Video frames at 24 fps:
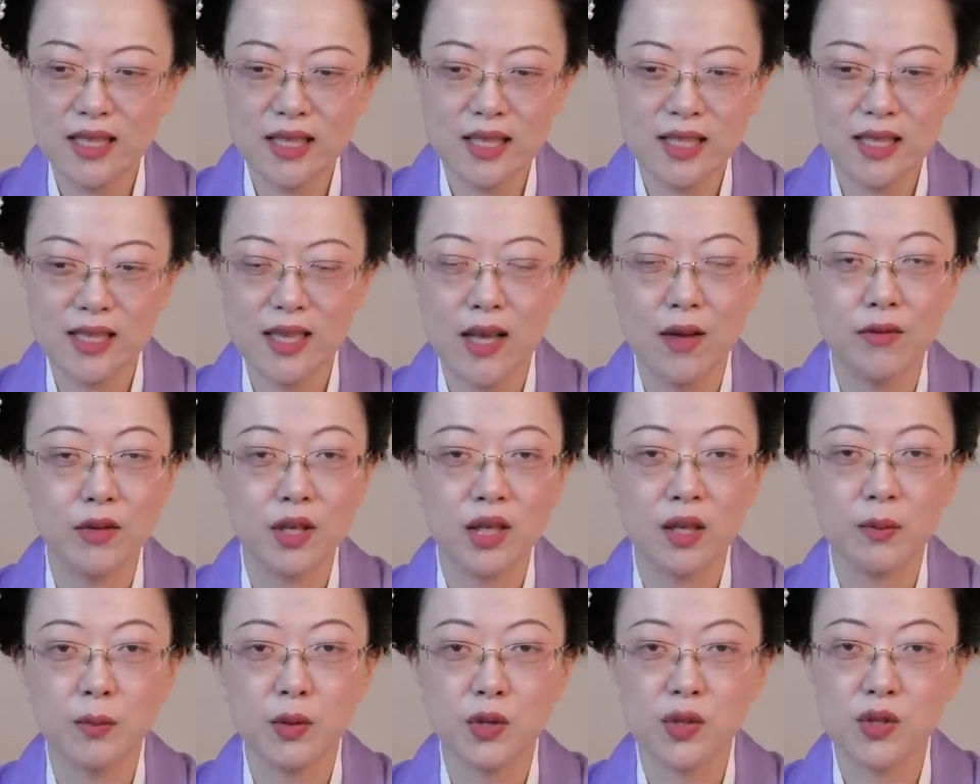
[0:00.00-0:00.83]

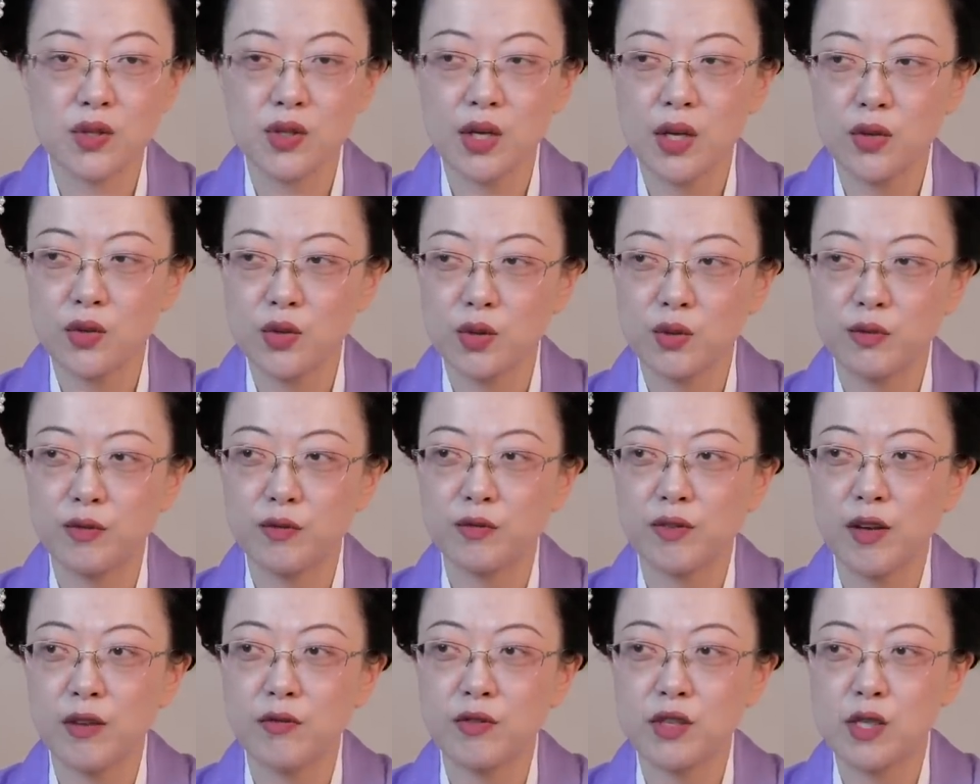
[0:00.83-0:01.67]
70% to
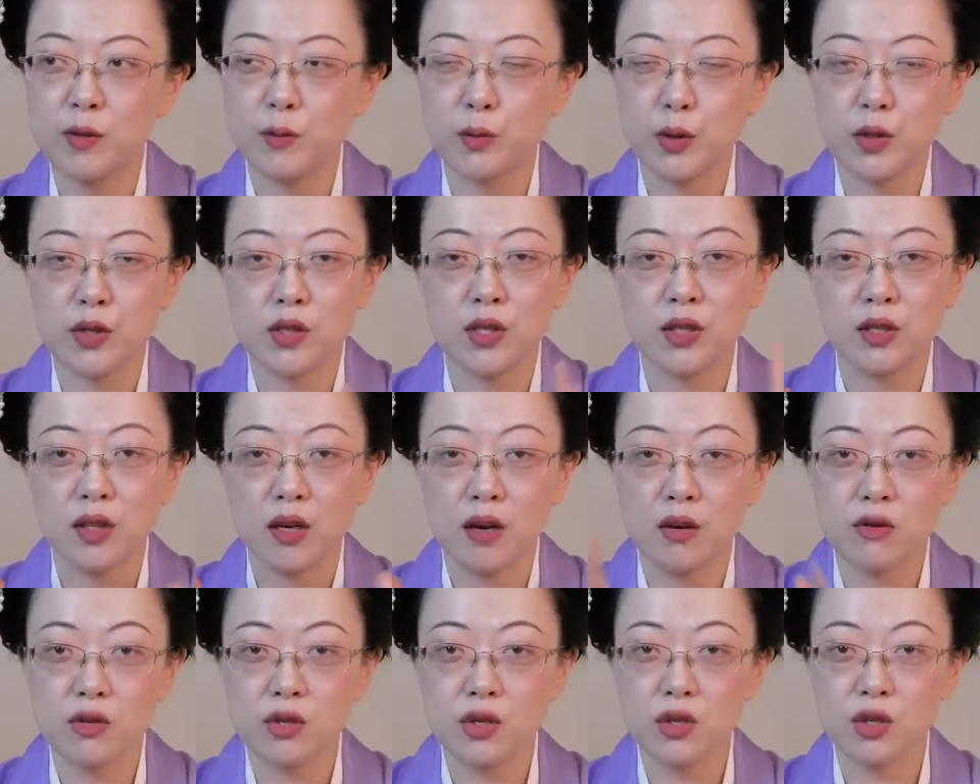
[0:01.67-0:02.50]
50%
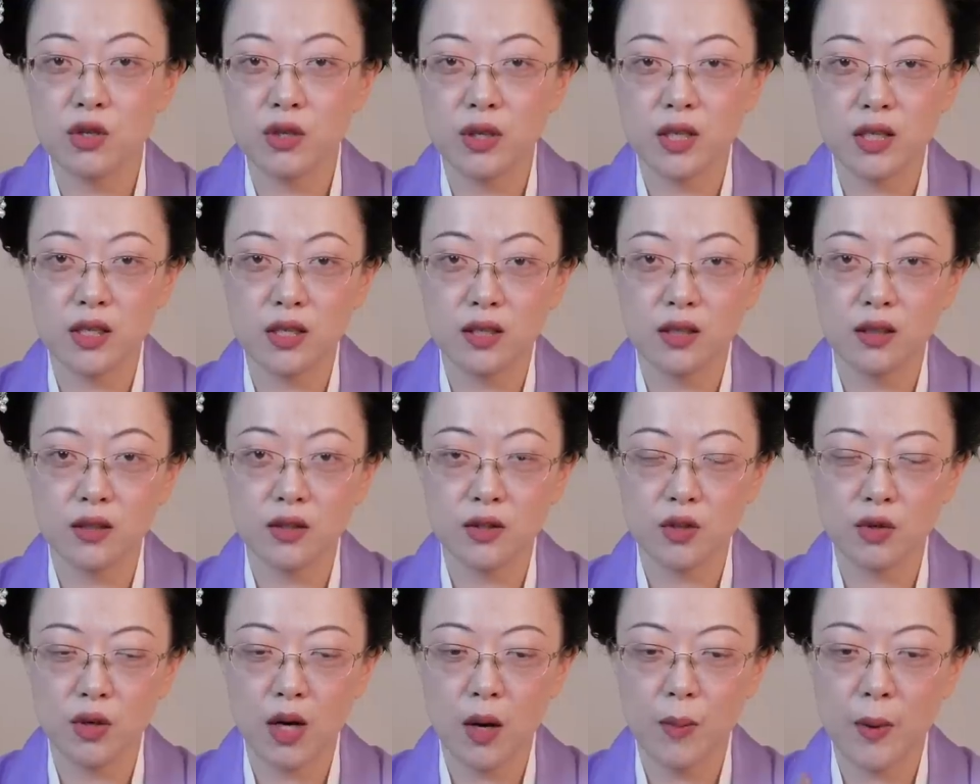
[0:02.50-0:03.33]
concentrated on
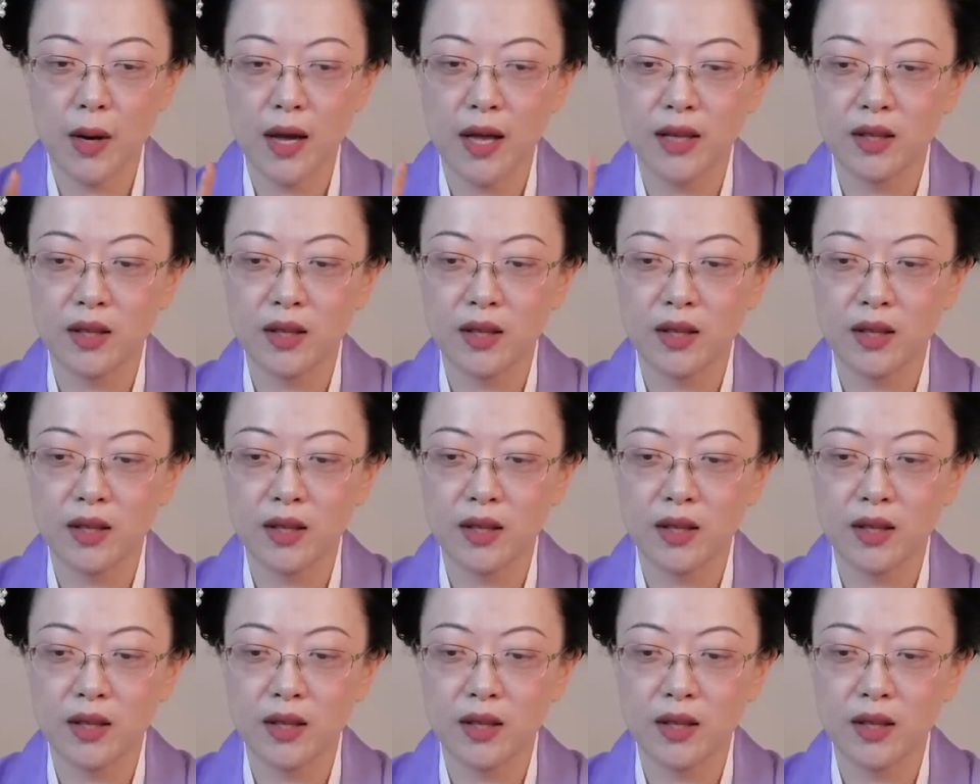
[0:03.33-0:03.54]
the drama,